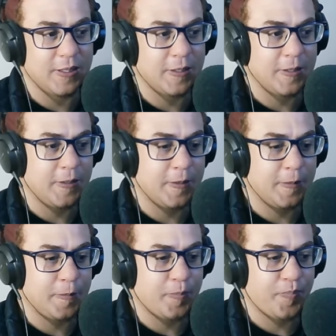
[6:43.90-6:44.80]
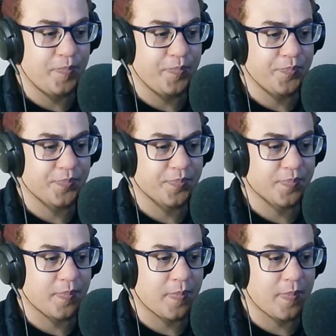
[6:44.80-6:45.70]

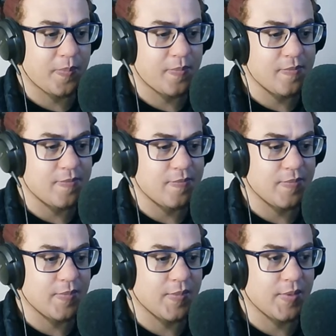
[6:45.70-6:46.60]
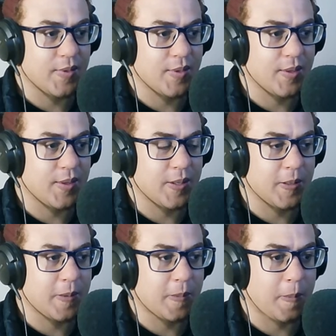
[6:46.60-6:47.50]

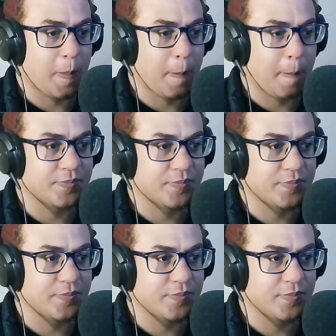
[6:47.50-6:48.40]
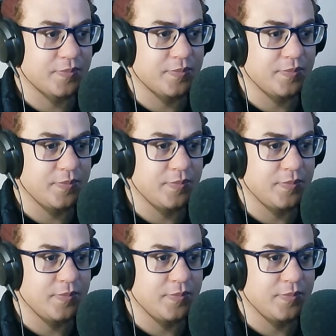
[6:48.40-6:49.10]
Nothing is said.